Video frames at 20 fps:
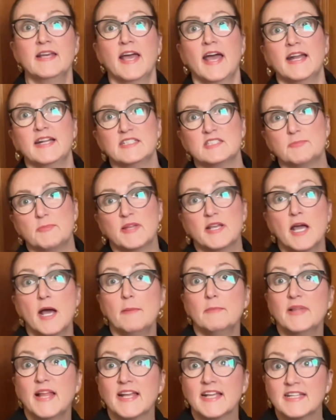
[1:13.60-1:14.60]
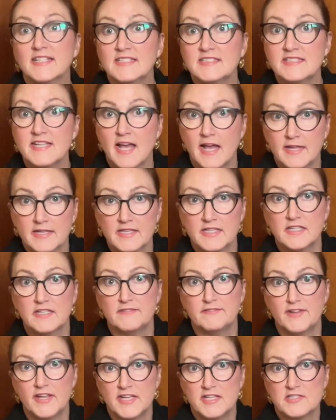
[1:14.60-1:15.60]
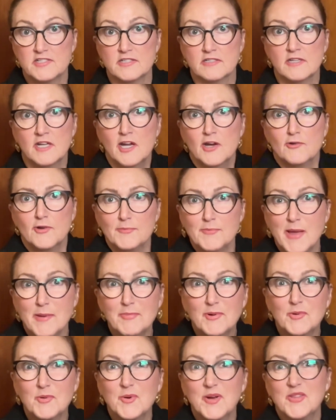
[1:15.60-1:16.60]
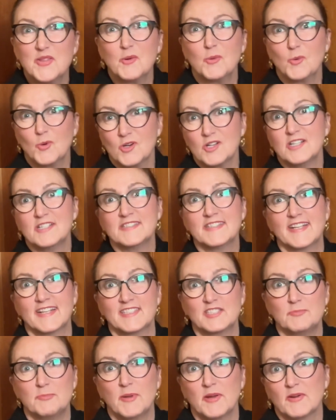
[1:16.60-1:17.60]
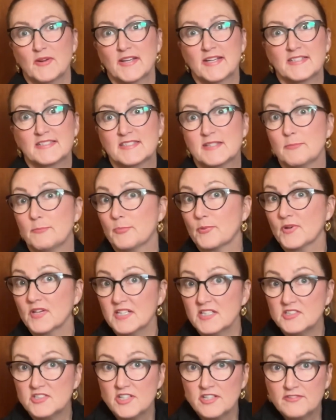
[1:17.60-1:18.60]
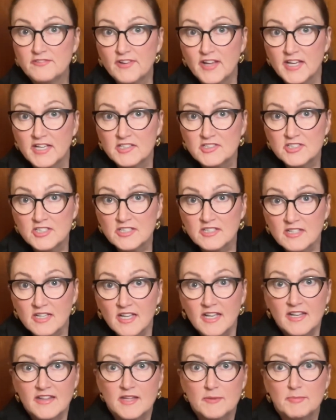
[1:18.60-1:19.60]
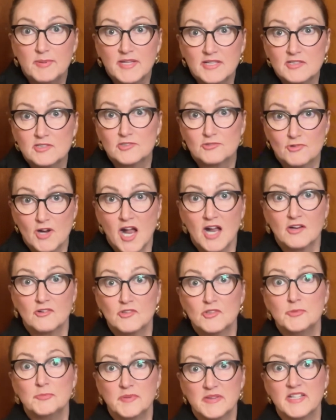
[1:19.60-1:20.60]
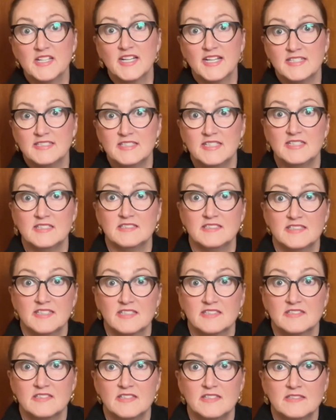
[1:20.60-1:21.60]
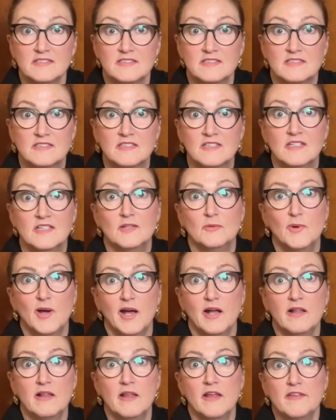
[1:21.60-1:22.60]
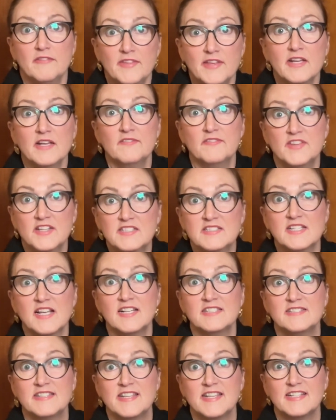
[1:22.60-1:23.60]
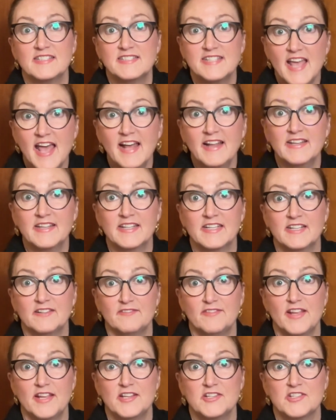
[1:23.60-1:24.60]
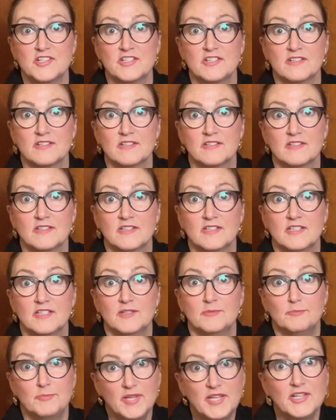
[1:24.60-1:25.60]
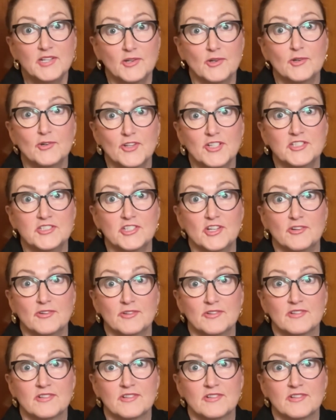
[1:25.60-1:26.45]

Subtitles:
and it's become like an Italian invasion. Remember when the world experienced the British invasion, the Beatles rock group in the 1960s? Well, think of this as the Italian invasion, Pinot Grigio,